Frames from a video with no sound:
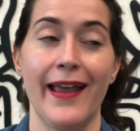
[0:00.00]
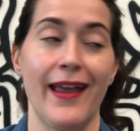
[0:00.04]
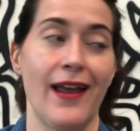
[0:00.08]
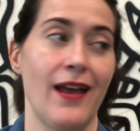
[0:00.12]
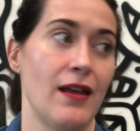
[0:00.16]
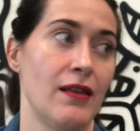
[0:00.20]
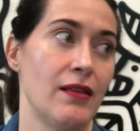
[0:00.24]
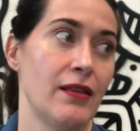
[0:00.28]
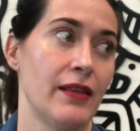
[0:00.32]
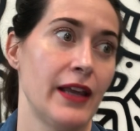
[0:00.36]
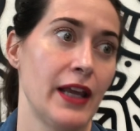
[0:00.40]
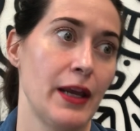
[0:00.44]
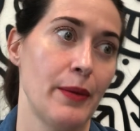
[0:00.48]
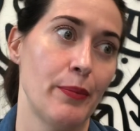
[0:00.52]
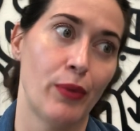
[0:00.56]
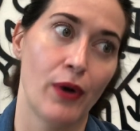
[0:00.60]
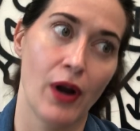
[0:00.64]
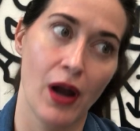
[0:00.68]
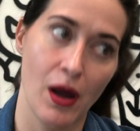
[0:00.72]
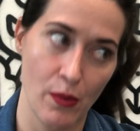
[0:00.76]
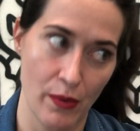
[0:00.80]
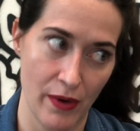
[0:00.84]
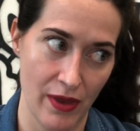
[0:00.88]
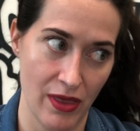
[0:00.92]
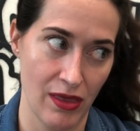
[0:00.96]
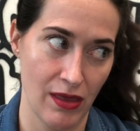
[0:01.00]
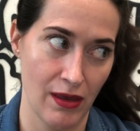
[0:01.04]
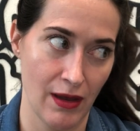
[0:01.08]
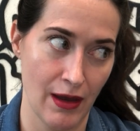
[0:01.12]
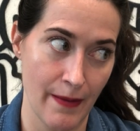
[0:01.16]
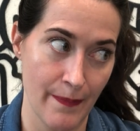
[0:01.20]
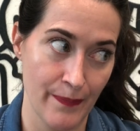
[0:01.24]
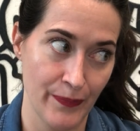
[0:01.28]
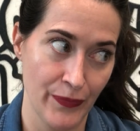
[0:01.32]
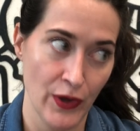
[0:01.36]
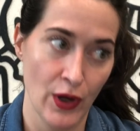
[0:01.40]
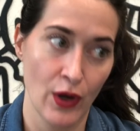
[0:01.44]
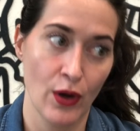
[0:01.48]
And they brought with
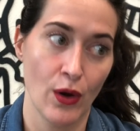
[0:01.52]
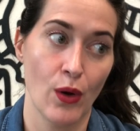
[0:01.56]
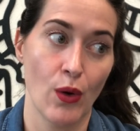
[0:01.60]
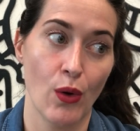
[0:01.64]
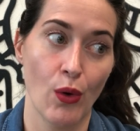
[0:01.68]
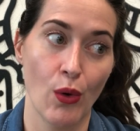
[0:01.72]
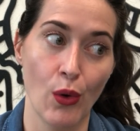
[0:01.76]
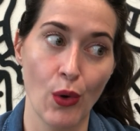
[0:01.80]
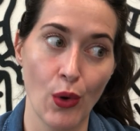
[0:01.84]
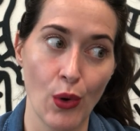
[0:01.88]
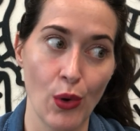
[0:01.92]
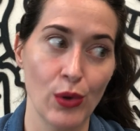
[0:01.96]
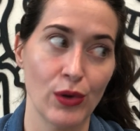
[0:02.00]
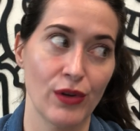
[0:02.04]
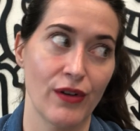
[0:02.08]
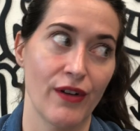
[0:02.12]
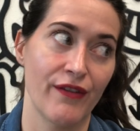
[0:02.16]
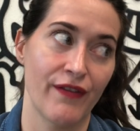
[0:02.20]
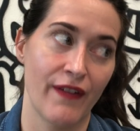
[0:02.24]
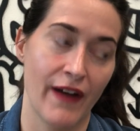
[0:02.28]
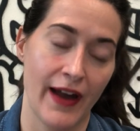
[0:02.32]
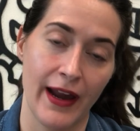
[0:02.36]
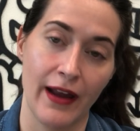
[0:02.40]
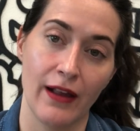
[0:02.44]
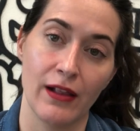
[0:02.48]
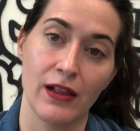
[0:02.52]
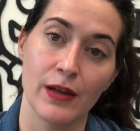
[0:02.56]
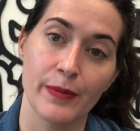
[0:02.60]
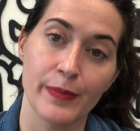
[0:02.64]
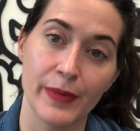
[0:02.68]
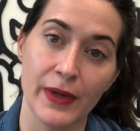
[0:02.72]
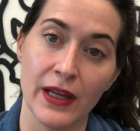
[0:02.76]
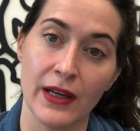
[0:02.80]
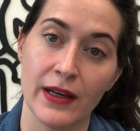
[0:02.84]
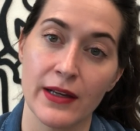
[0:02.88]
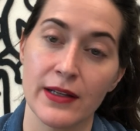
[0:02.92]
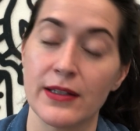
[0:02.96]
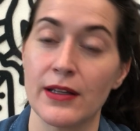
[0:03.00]
them old vine
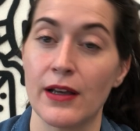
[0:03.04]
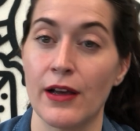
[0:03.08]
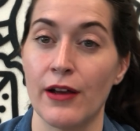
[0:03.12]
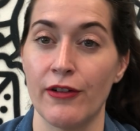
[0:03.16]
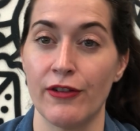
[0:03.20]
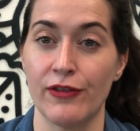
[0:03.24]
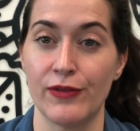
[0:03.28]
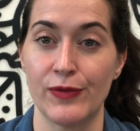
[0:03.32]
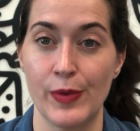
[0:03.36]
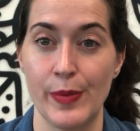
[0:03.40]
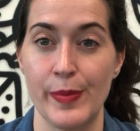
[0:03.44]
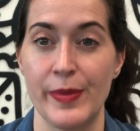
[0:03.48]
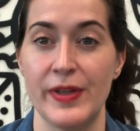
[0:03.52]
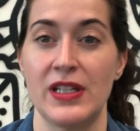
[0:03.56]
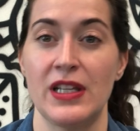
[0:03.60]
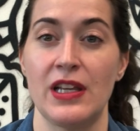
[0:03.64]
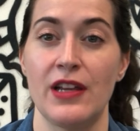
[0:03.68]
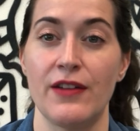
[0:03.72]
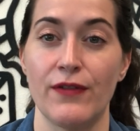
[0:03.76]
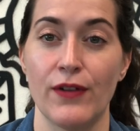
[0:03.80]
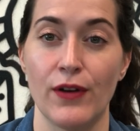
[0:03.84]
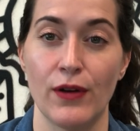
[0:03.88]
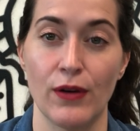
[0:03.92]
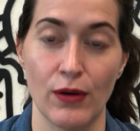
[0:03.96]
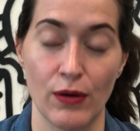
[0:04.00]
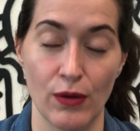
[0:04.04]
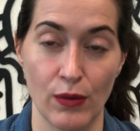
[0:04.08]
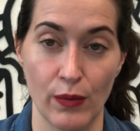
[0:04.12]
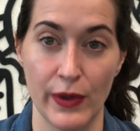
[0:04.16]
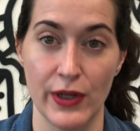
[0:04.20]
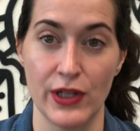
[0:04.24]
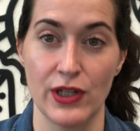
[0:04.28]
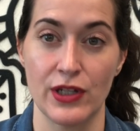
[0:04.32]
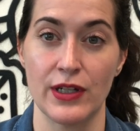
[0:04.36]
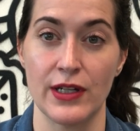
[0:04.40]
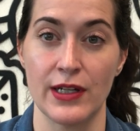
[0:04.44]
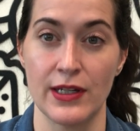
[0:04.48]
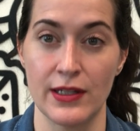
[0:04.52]
clippings of Primitivo,
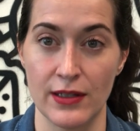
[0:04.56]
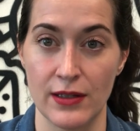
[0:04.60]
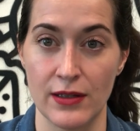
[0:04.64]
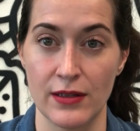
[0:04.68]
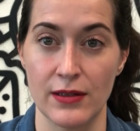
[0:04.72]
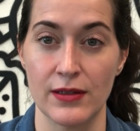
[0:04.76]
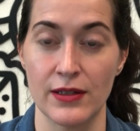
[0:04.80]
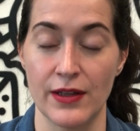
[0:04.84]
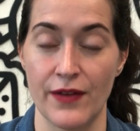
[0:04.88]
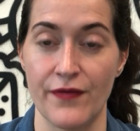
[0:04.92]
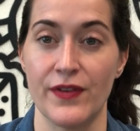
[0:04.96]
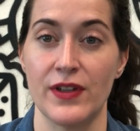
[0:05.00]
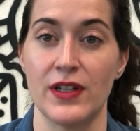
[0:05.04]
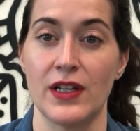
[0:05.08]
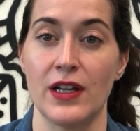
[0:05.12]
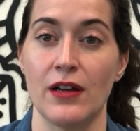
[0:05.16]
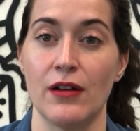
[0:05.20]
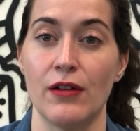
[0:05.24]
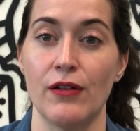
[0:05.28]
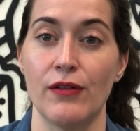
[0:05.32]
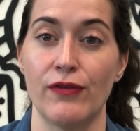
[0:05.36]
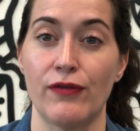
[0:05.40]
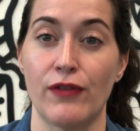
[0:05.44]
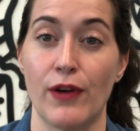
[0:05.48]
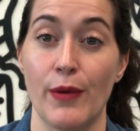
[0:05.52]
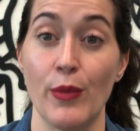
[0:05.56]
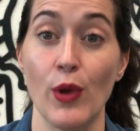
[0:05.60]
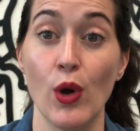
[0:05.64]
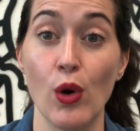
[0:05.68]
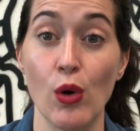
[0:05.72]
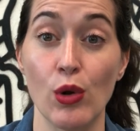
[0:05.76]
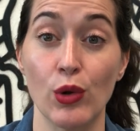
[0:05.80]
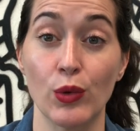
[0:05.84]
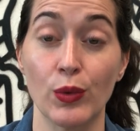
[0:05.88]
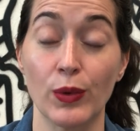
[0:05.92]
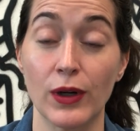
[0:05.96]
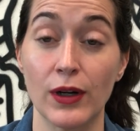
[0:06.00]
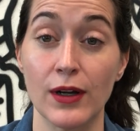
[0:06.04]
which is Zinfandel from the
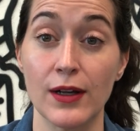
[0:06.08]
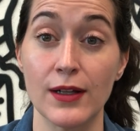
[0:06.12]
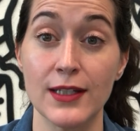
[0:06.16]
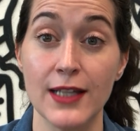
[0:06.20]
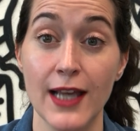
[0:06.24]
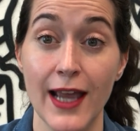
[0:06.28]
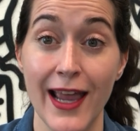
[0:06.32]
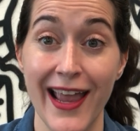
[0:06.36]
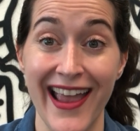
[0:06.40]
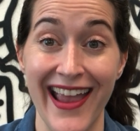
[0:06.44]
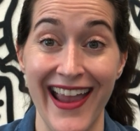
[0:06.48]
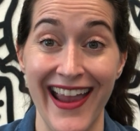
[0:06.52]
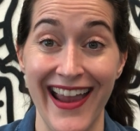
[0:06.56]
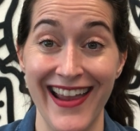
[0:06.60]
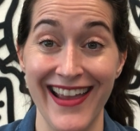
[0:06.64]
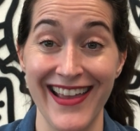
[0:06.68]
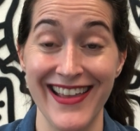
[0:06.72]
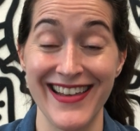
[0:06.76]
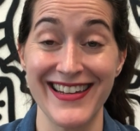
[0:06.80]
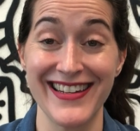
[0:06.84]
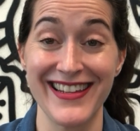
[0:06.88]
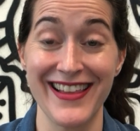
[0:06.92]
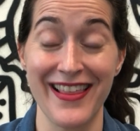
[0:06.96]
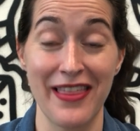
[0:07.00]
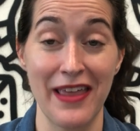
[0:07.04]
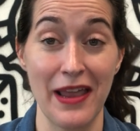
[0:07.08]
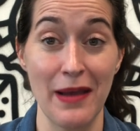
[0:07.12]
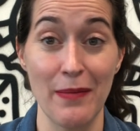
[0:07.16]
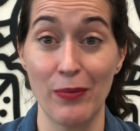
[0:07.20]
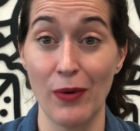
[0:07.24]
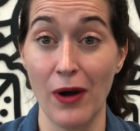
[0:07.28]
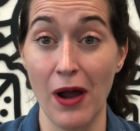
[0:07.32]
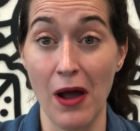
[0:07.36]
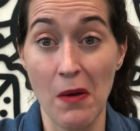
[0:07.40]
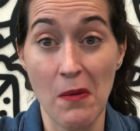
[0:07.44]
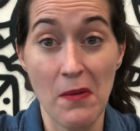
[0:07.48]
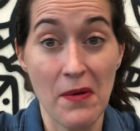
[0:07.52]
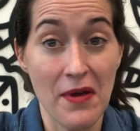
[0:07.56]
old world, and they
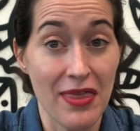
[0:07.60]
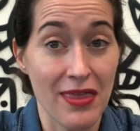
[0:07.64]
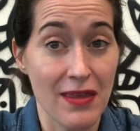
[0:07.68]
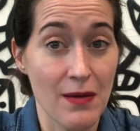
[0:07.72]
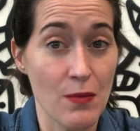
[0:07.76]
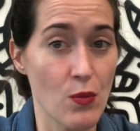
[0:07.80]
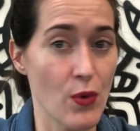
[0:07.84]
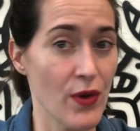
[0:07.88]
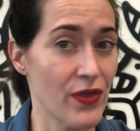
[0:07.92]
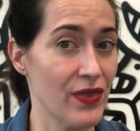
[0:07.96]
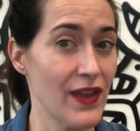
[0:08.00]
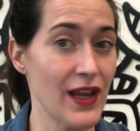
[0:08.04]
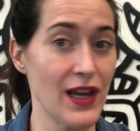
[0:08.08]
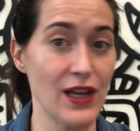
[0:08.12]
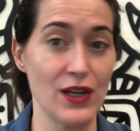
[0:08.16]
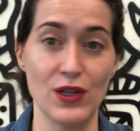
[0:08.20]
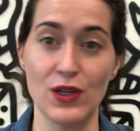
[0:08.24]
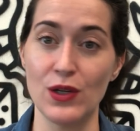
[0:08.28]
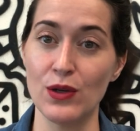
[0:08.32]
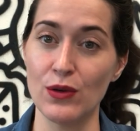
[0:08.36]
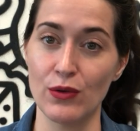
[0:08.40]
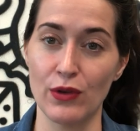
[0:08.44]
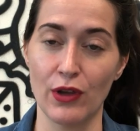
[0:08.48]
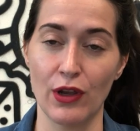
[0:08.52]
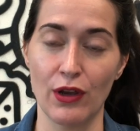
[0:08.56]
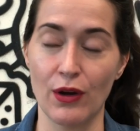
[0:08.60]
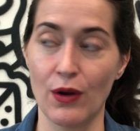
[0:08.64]
brought with them what they knew.